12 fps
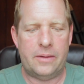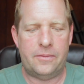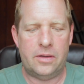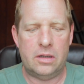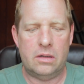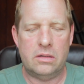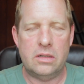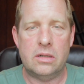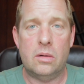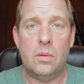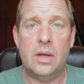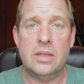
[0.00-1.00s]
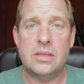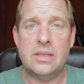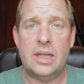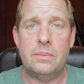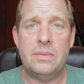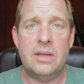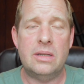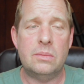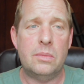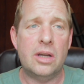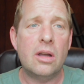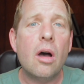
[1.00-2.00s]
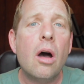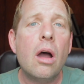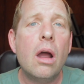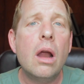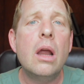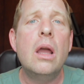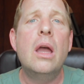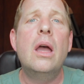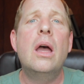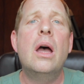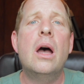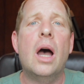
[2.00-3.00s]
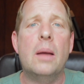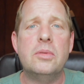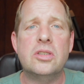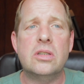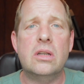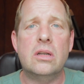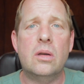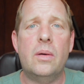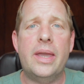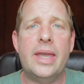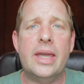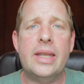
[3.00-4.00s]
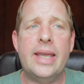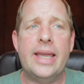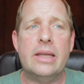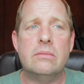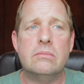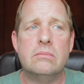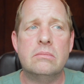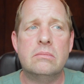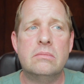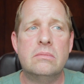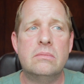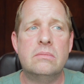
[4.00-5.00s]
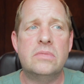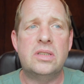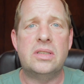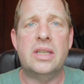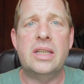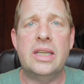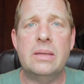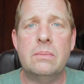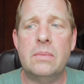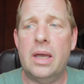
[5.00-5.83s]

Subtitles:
I figured, you know what, instead of being in my car, I'm just going to go ahead and sit in